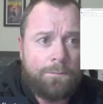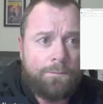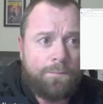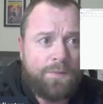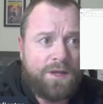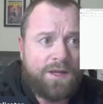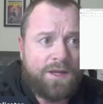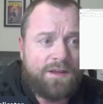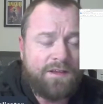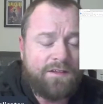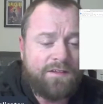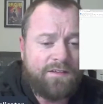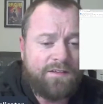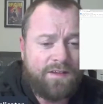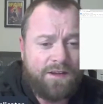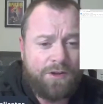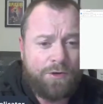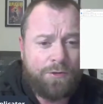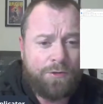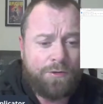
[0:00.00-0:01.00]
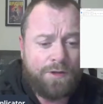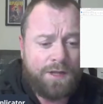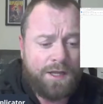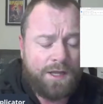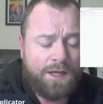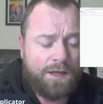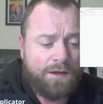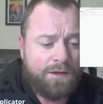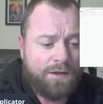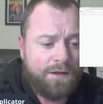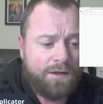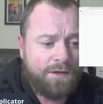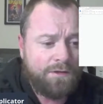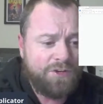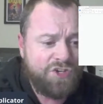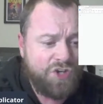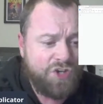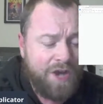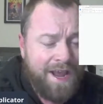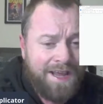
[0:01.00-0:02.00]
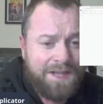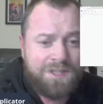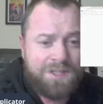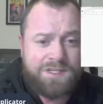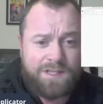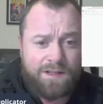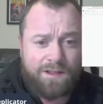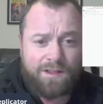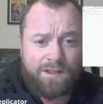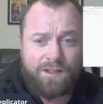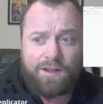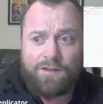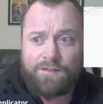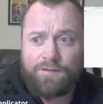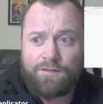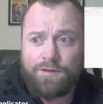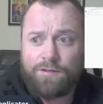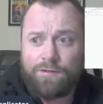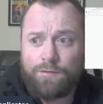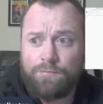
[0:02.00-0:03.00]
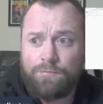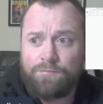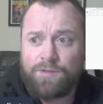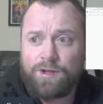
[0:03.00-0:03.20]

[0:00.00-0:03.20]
be continually changing things on them.